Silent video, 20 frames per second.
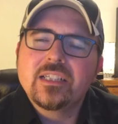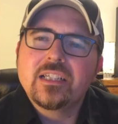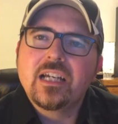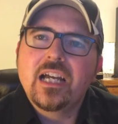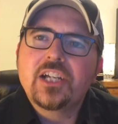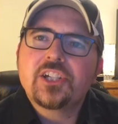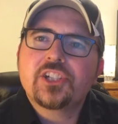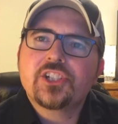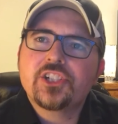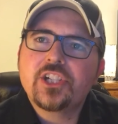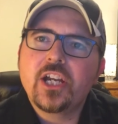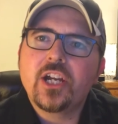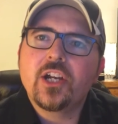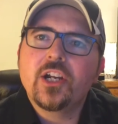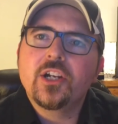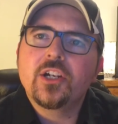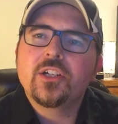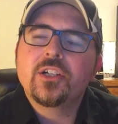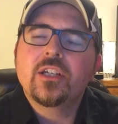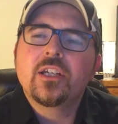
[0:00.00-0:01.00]

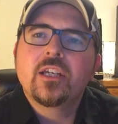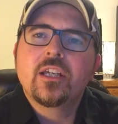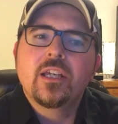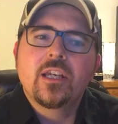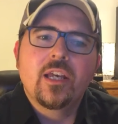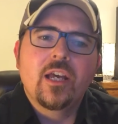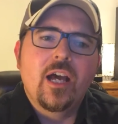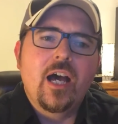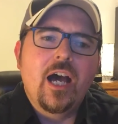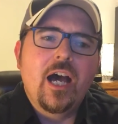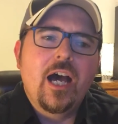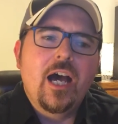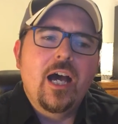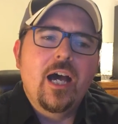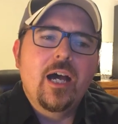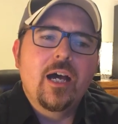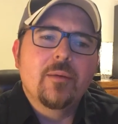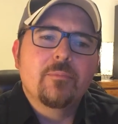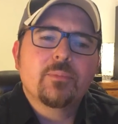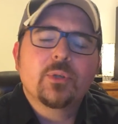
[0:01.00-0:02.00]
shared
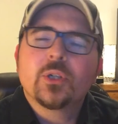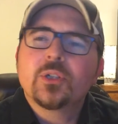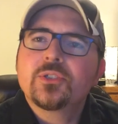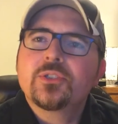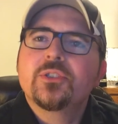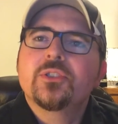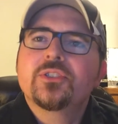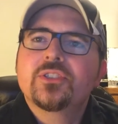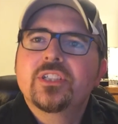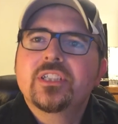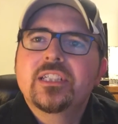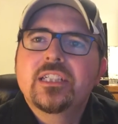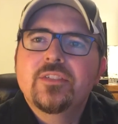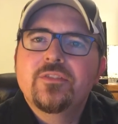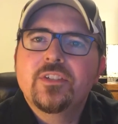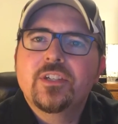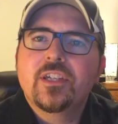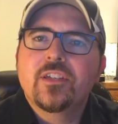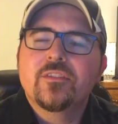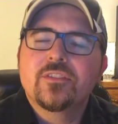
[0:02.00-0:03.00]
personal
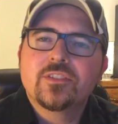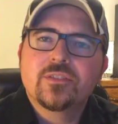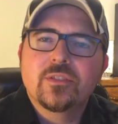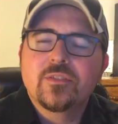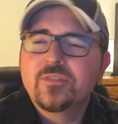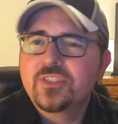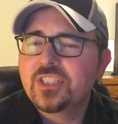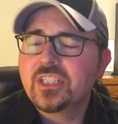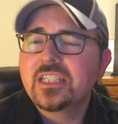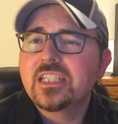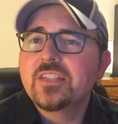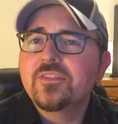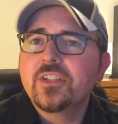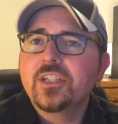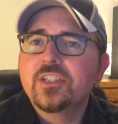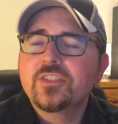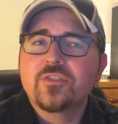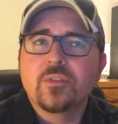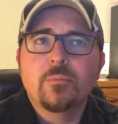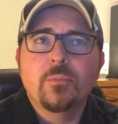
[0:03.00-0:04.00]

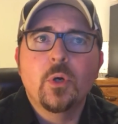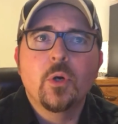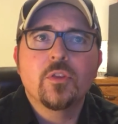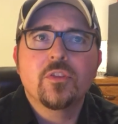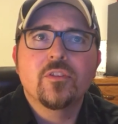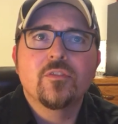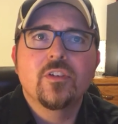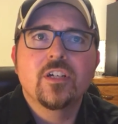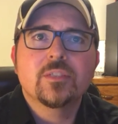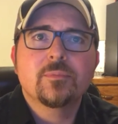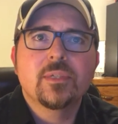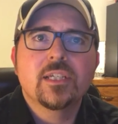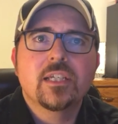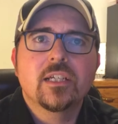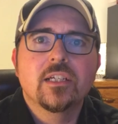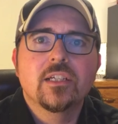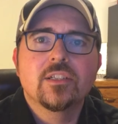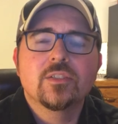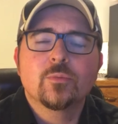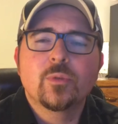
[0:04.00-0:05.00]
significance for both of us,
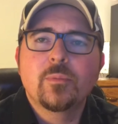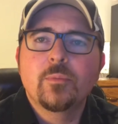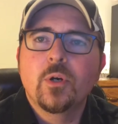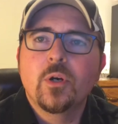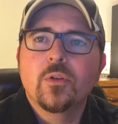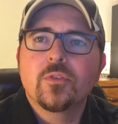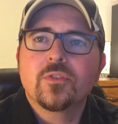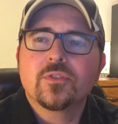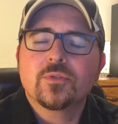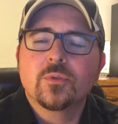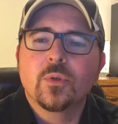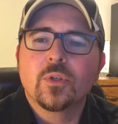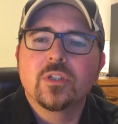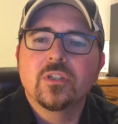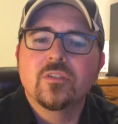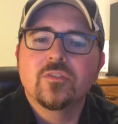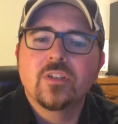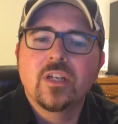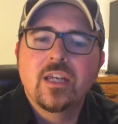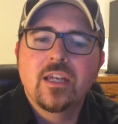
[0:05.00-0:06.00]
because we both sort
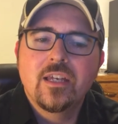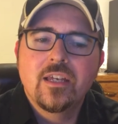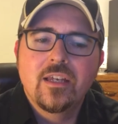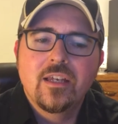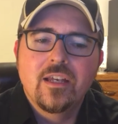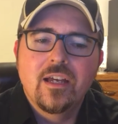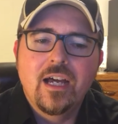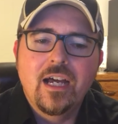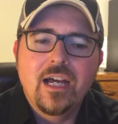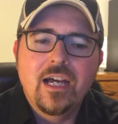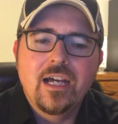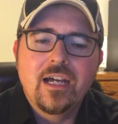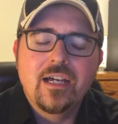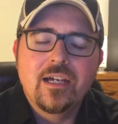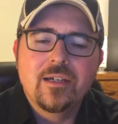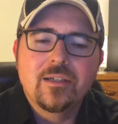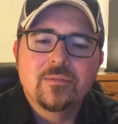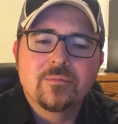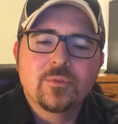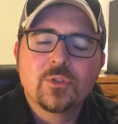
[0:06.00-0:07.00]
of
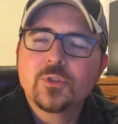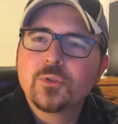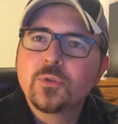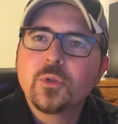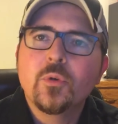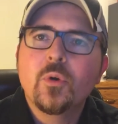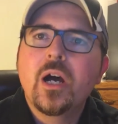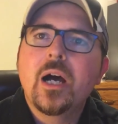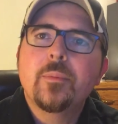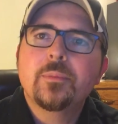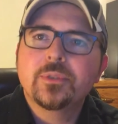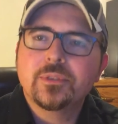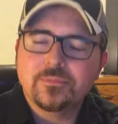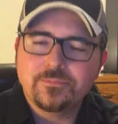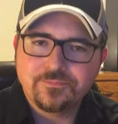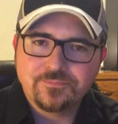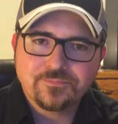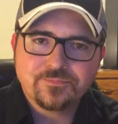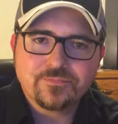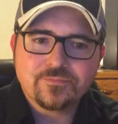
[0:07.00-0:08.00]
grew up
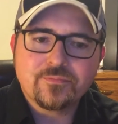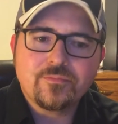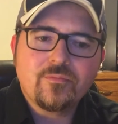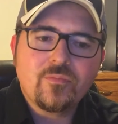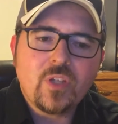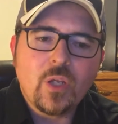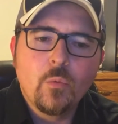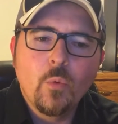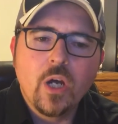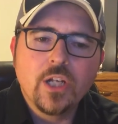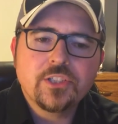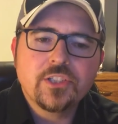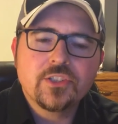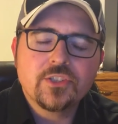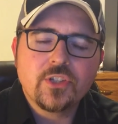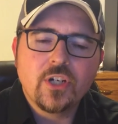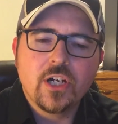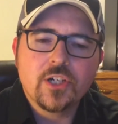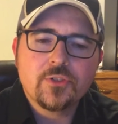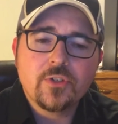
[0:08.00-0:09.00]
watching
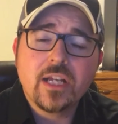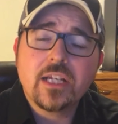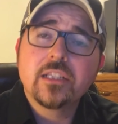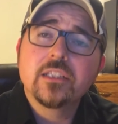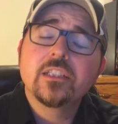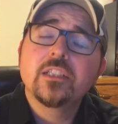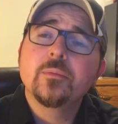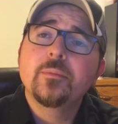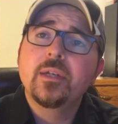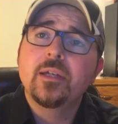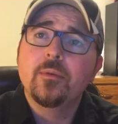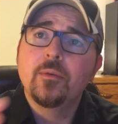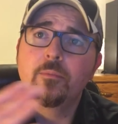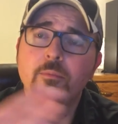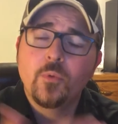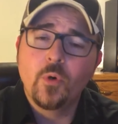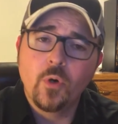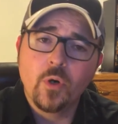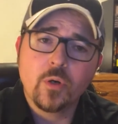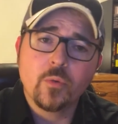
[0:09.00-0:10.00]
Star Trek a little bit
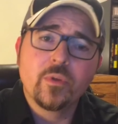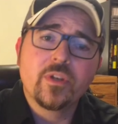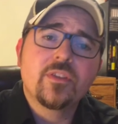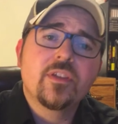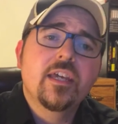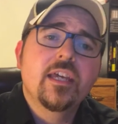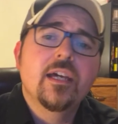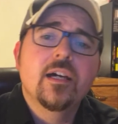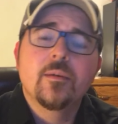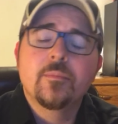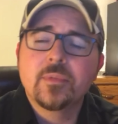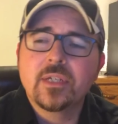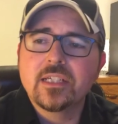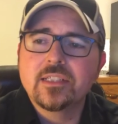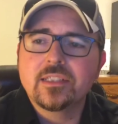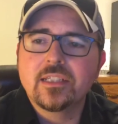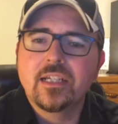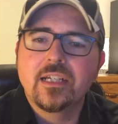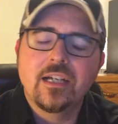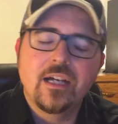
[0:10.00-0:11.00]
more with him,
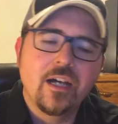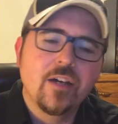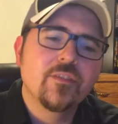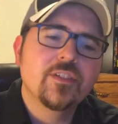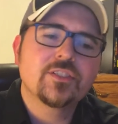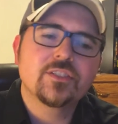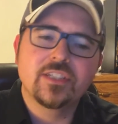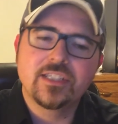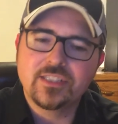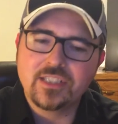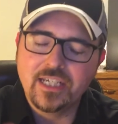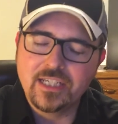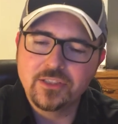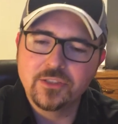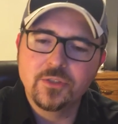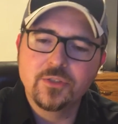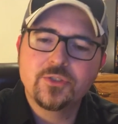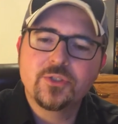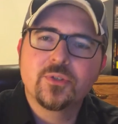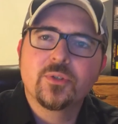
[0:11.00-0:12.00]
because obviously, as I
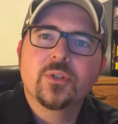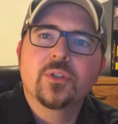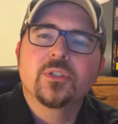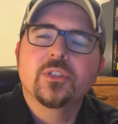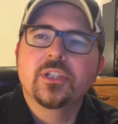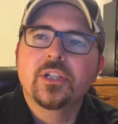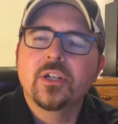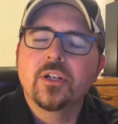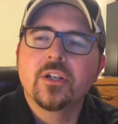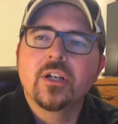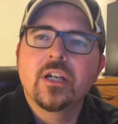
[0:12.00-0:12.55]
alluded to earlier,